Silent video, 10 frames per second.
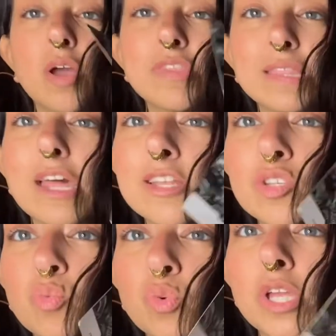I think that is
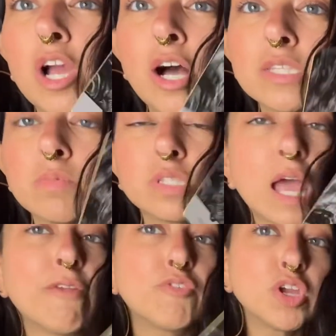a really awesome
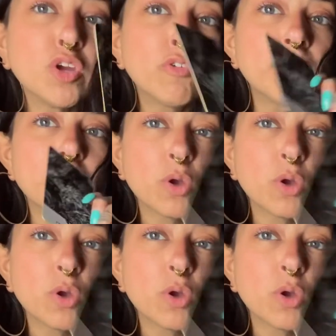sign for you,